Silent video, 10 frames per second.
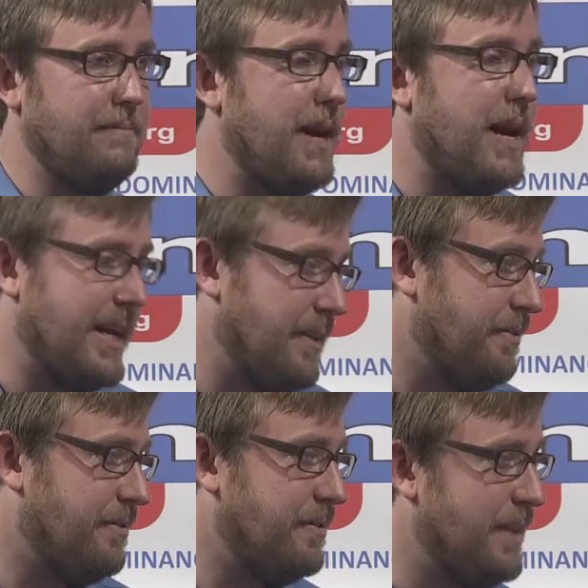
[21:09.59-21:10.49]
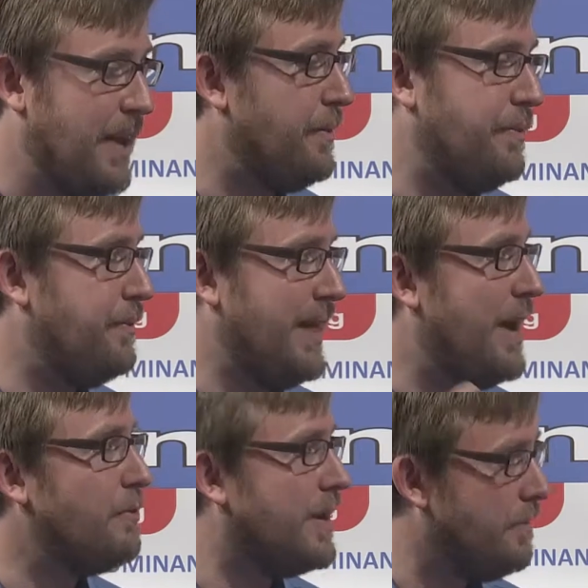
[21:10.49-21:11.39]
the highest health
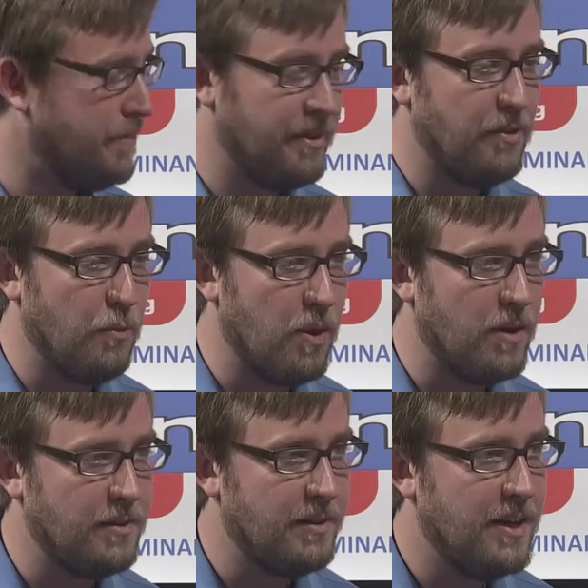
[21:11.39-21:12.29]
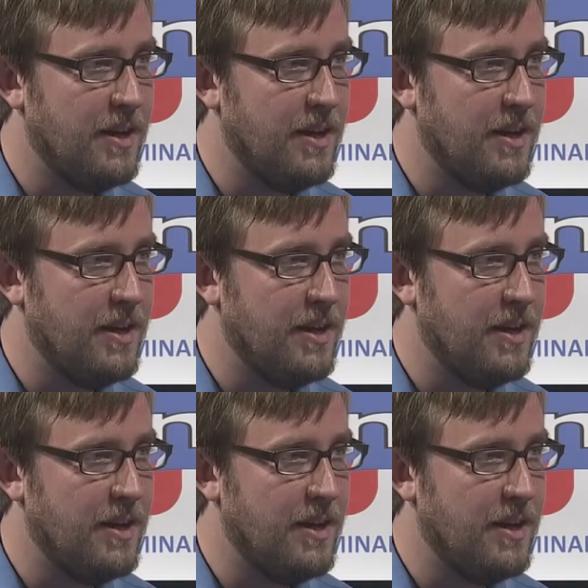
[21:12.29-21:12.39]
outcomes in the world,